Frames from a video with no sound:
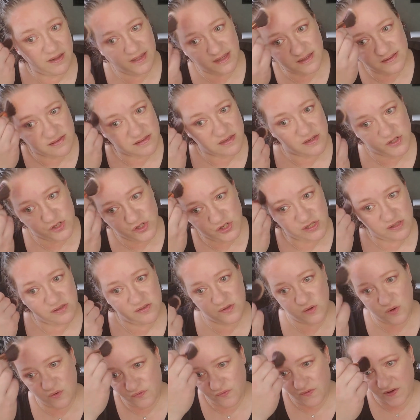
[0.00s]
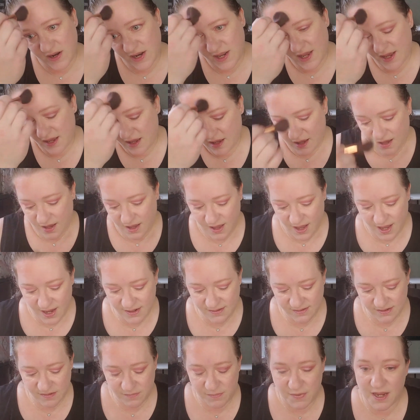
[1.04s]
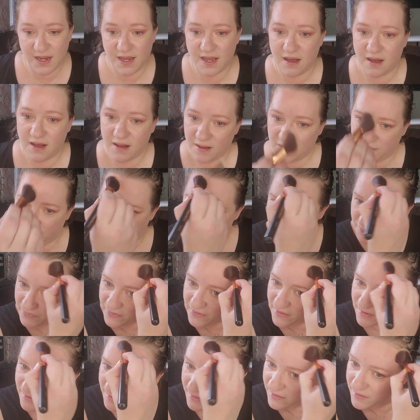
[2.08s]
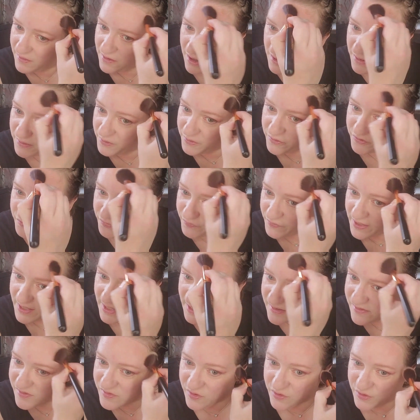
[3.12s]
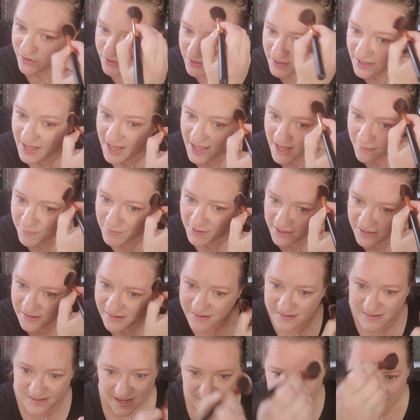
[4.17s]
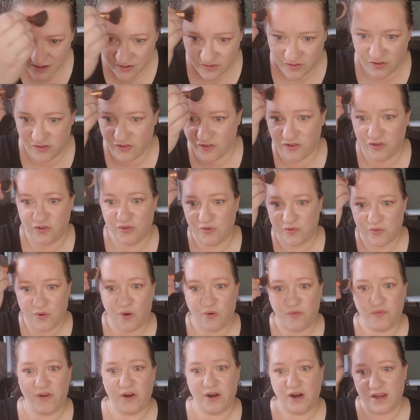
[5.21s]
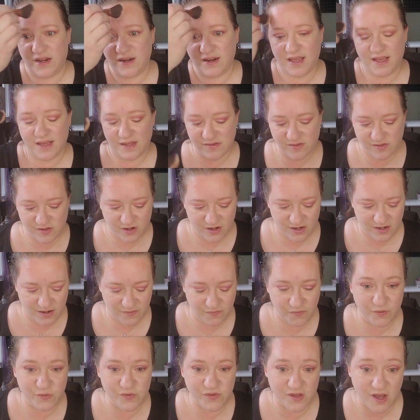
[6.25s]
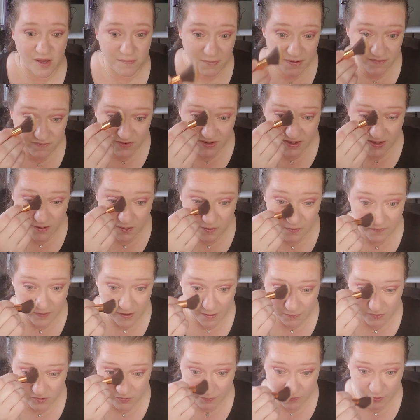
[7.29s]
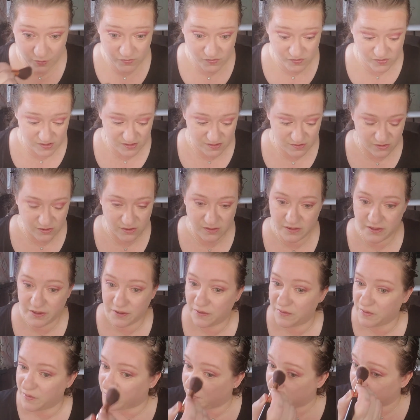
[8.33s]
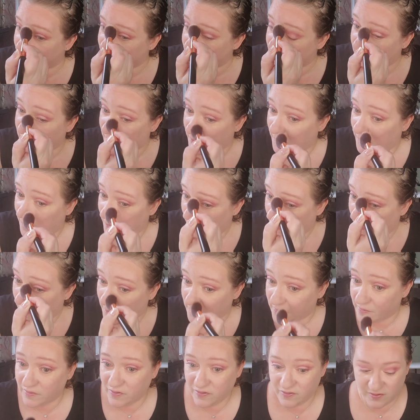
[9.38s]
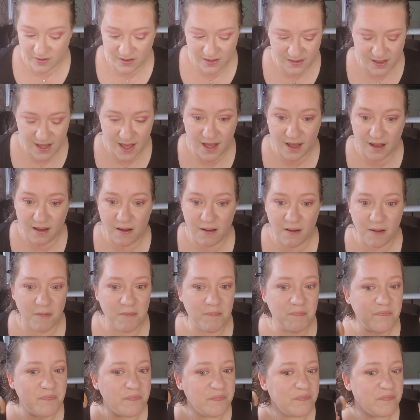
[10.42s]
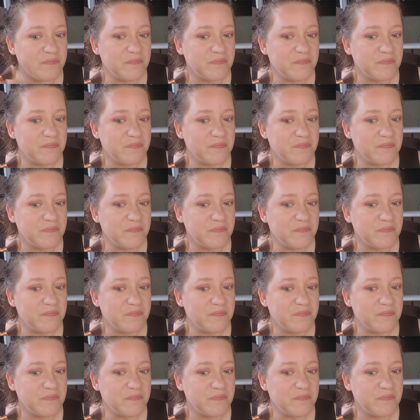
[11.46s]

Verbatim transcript: Lisa, she's so funny. I did my um, Colors for Cancer collab, and I decided to do ovarian cancer. If you saw my video that was posted earlier in the week, you'll see that um,